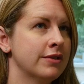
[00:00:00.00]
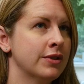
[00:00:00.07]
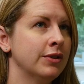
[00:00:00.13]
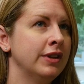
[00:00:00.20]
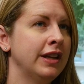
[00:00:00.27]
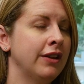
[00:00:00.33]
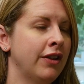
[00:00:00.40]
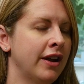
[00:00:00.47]

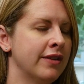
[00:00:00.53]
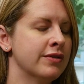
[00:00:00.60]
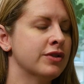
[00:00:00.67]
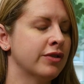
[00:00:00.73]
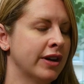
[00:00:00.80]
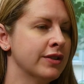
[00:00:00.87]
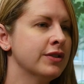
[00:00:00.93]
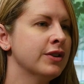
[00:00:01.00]
certainly a lot of
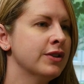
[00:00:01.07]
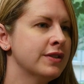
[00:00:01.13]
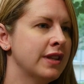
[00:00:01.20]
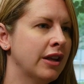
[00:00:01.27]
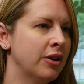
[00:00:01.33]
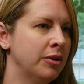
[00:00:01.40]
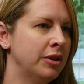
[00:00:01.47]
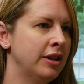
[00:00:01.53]
stressors
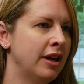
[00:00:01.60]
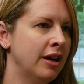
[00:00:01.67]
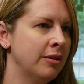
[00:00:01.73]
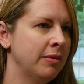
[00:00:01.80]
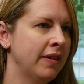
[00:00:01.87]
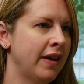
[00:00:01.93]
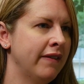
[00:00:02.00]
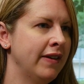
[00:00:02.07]
that go
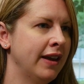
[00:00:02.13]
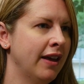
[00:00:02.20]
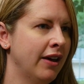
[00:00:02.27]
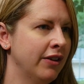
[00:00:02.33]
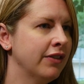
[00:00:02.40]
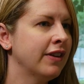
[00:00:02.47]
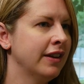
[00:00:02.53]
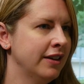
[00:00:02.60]
along with having a
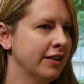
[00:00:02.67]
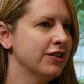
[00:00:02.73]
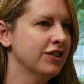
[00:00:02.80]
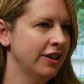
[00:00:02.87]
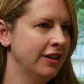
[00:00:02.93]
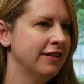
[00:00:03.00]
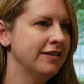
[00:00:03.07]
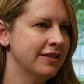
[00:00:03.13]
health
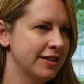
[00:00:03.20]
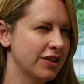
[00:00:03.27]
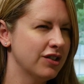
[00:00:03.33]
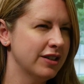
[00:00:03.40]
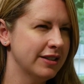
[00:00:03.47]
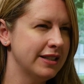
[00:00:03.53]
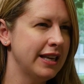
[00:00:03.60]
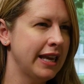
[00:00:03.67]
condition
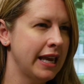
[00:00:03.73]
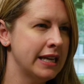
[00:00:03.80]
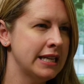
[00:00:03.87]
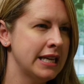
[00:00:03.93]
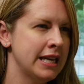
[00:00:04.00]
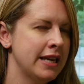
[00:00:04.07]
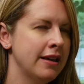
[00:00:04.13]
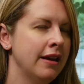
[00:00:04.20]
such as C K
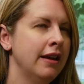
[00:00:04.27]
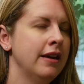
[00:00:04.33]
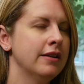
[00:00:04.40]
D,